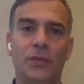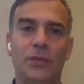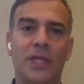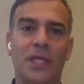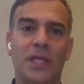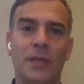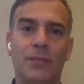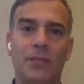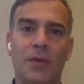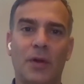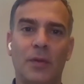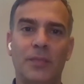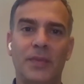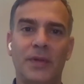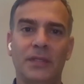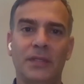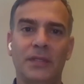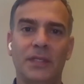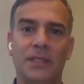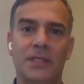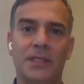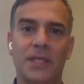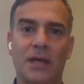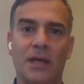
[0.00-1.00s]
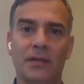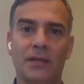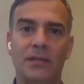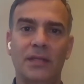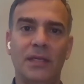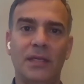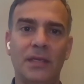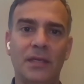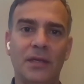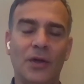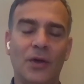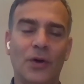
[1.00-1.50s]
we keep our buildings
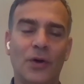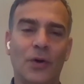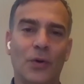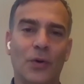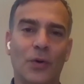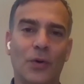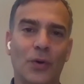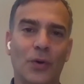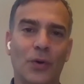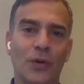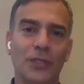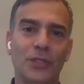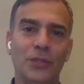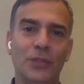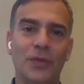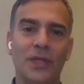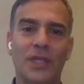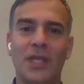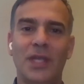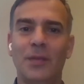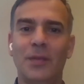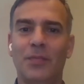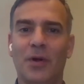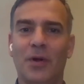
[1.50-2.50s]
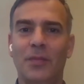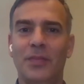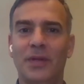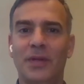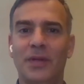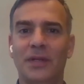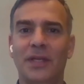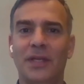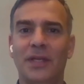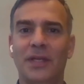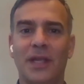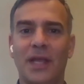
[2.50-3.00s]
healthy or do we keep our
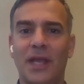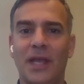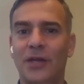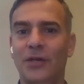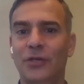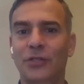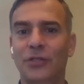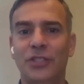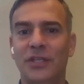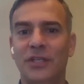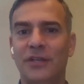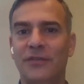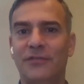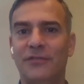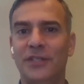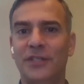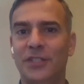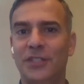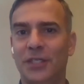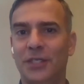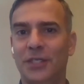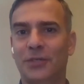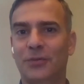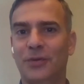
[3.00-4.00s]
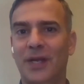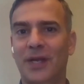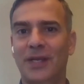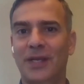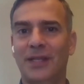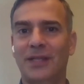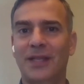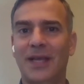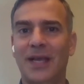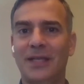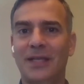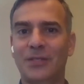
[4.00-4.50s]
building energy efficient, right?
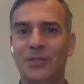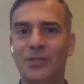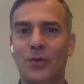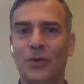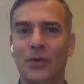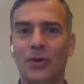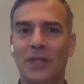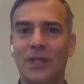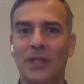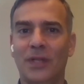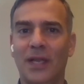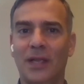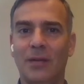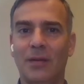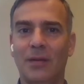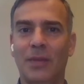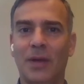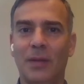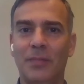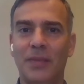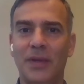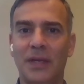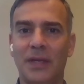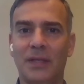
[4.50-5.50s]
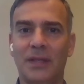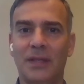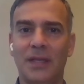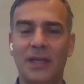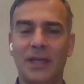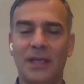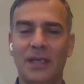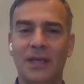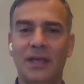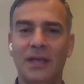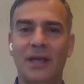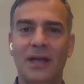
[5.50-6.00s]
And that's sort of like a big
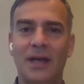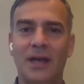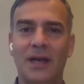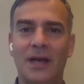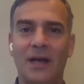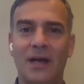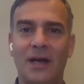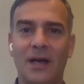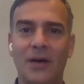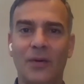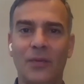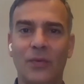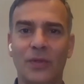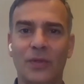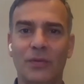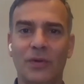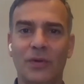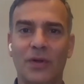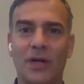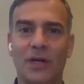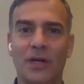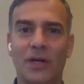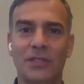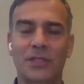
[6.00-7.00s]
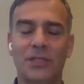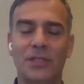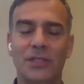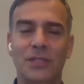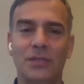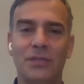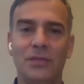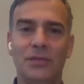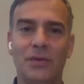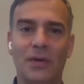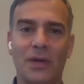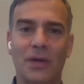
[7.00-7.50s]
thing with regards
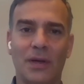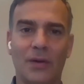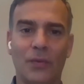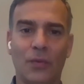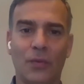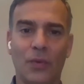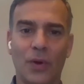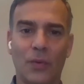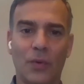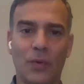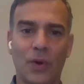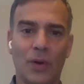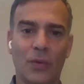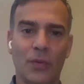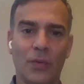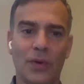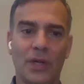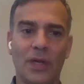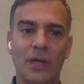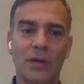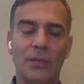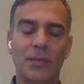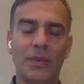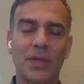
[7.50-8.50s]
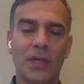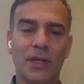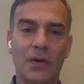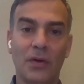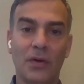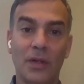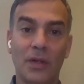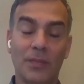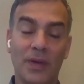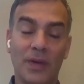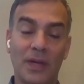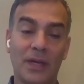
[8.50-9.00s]
to where we're going to be
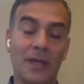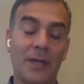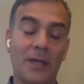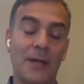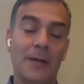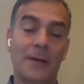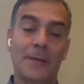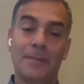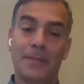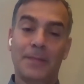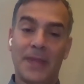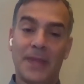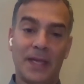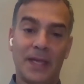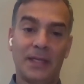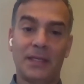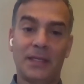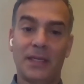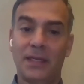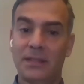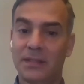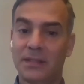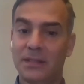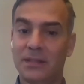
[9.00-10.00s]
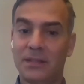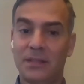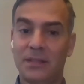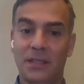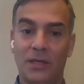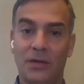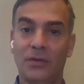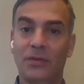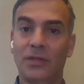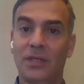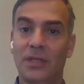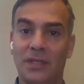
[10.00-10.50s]
going. But this
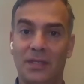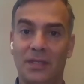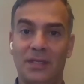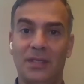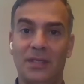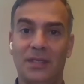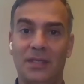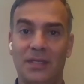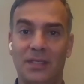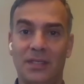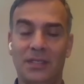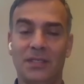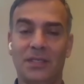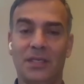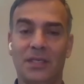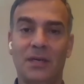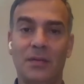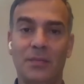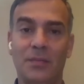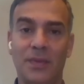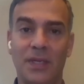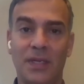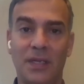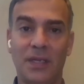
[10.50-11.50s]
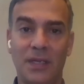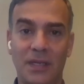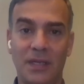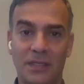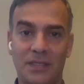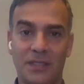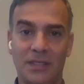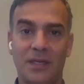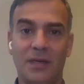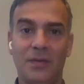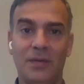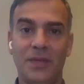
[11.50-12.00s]
is going to be
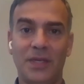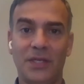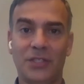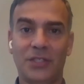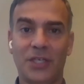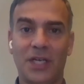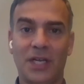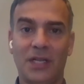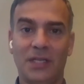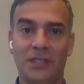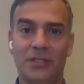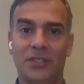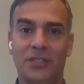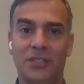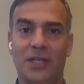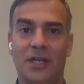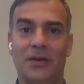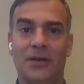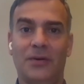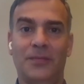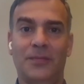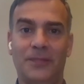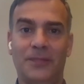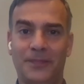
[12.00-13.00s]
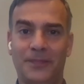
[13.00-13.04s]
a challenge now.